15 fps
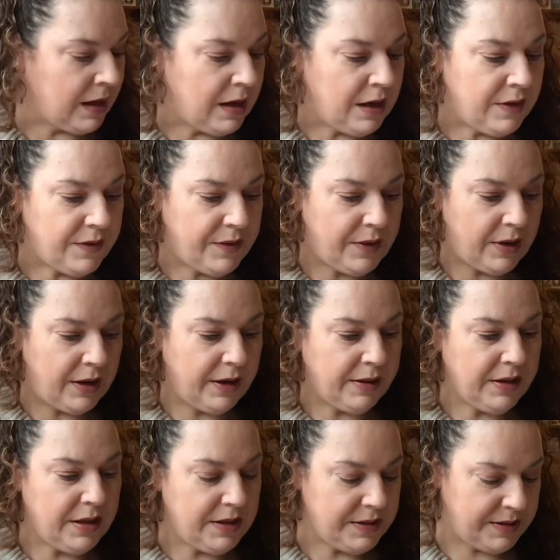So I'm
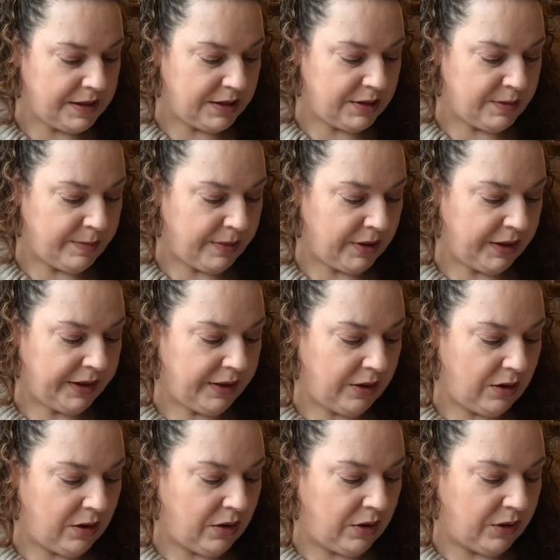going to stitch mine
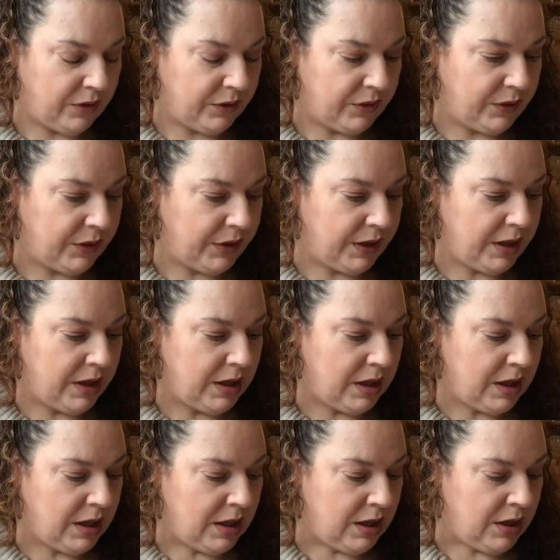on
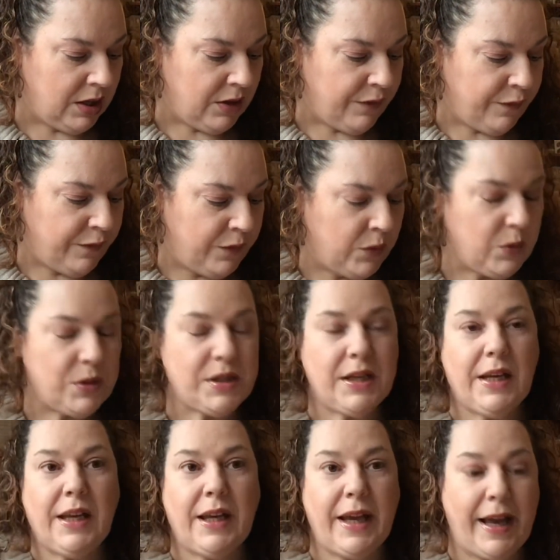
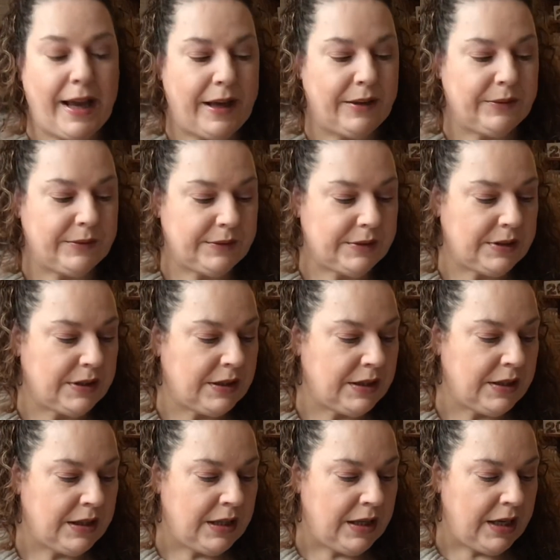14 count
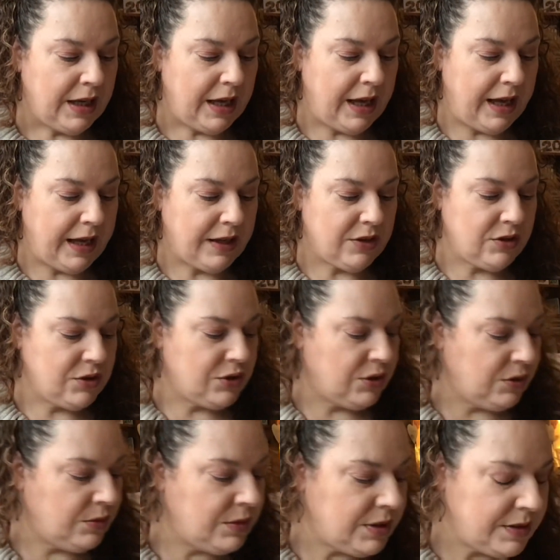X-Dew
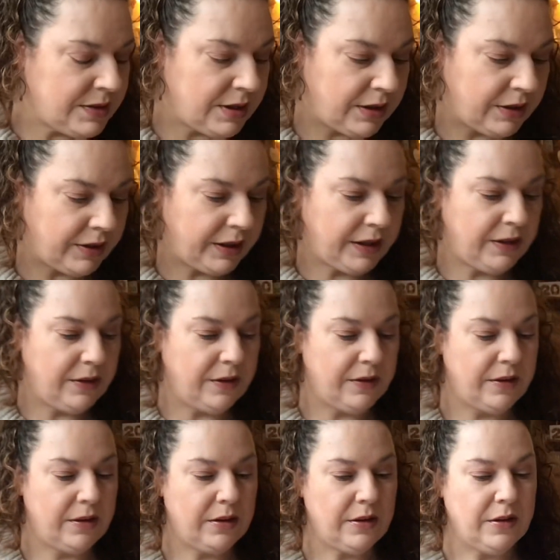
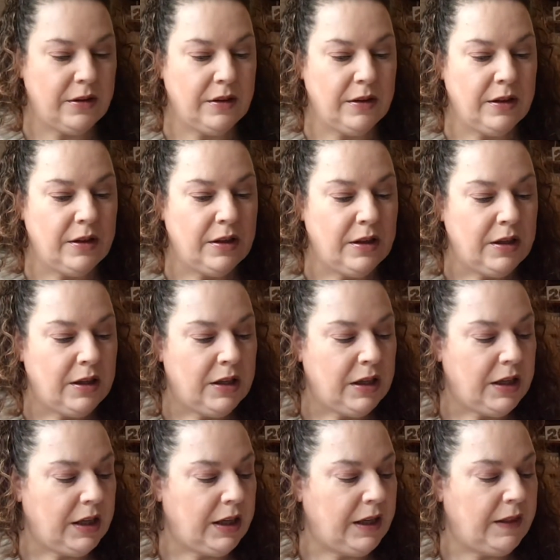Designs
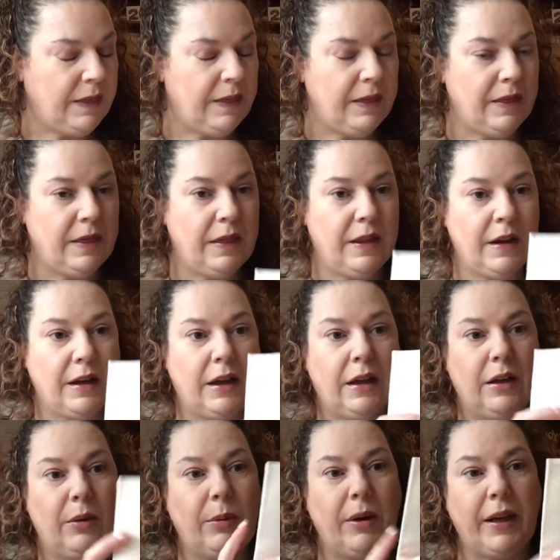in the
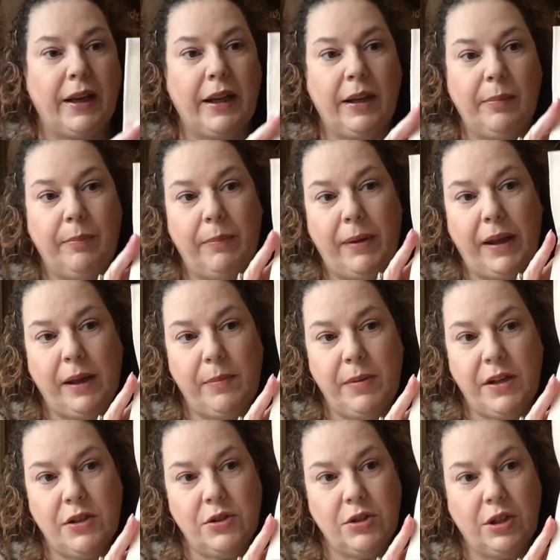colourway Baby
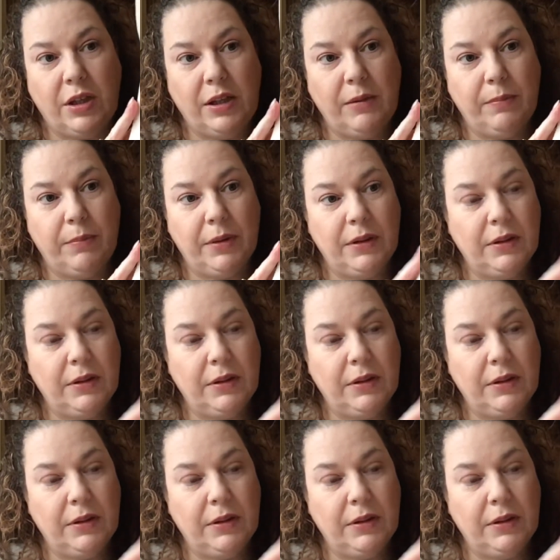Sheep.